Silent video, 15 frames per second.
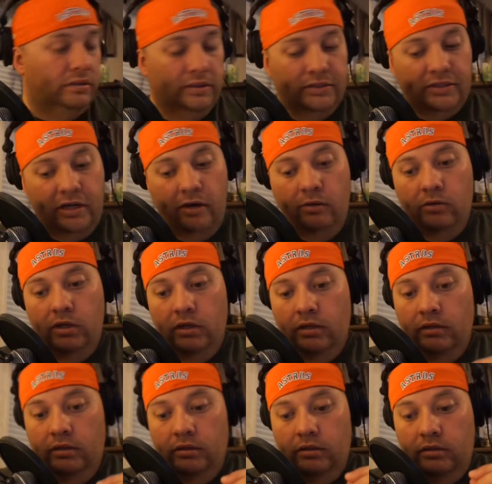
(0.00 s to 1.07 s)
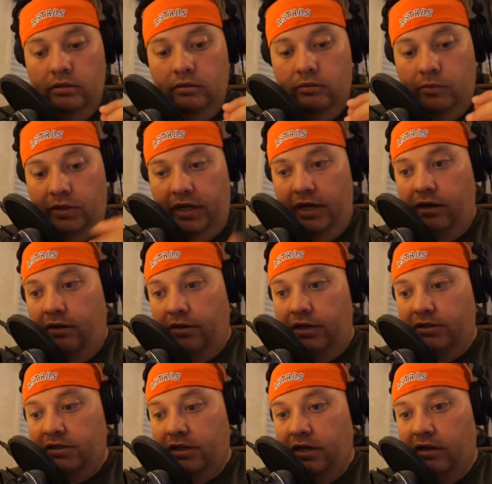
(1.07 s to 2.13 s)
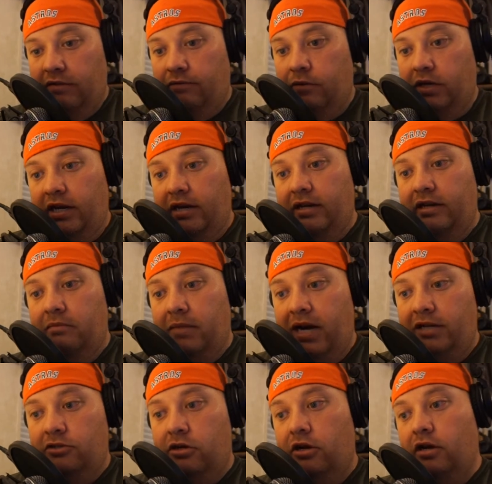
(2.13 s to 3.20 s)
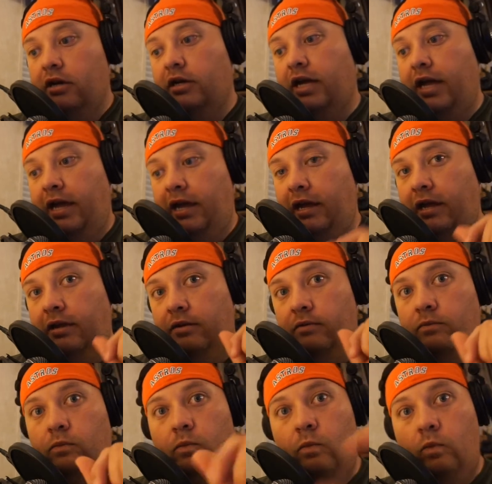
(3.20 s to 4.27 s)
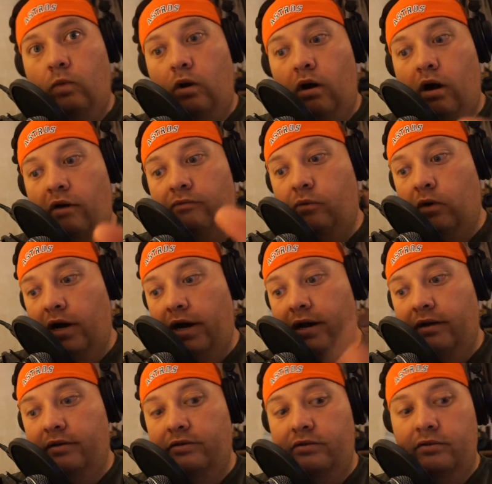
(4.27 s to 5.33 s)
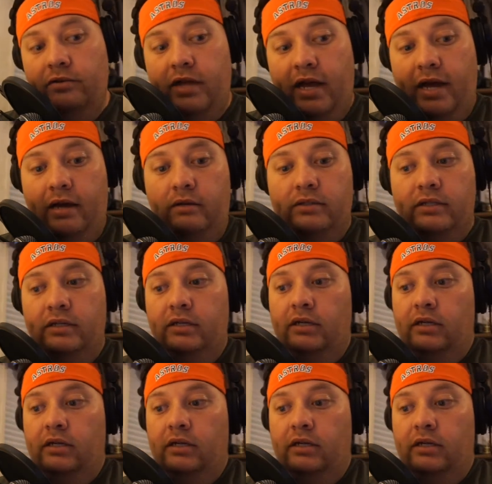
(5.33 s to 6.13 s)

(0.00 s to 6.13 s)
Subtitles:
So we get all their stuff, it into my truck, and we're off. We're headed to the house.